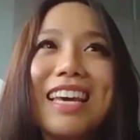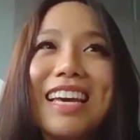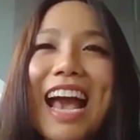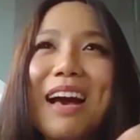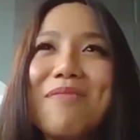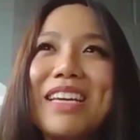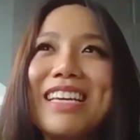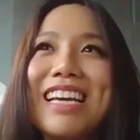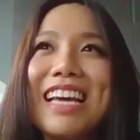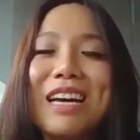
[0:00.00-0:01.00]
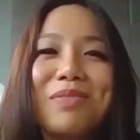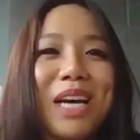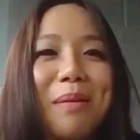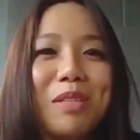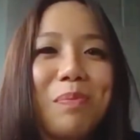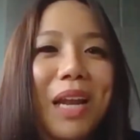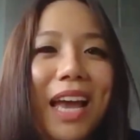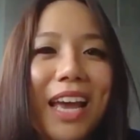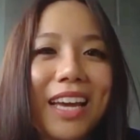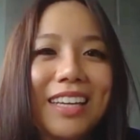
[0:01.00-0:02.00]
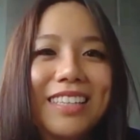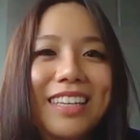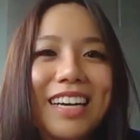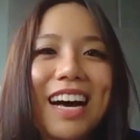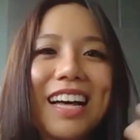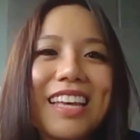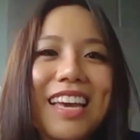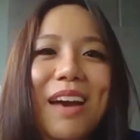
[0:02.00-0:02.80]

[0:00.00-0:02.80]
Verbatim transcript: they having enough time to play? Are they